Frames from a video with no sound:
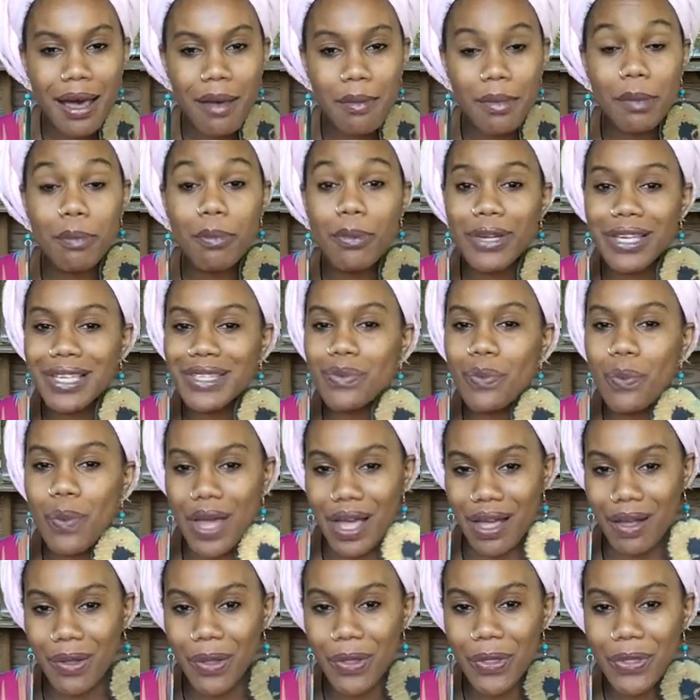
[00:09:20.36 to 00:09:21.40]
It brings
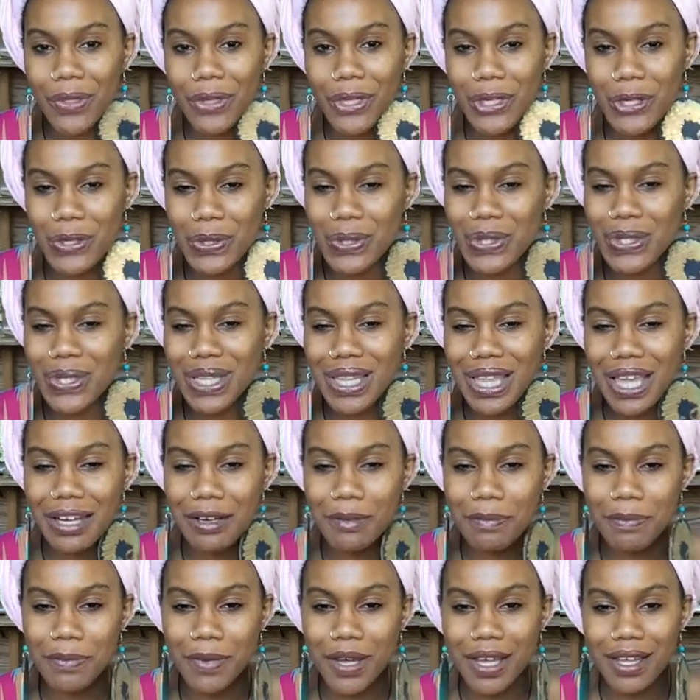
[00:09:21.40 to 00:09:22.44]
wealth, you know, so a lot
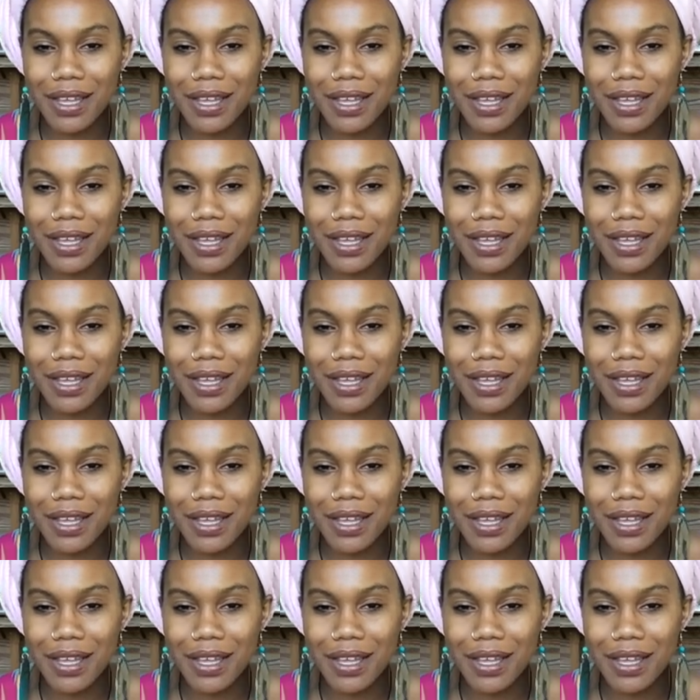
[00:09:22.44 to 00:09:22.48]
of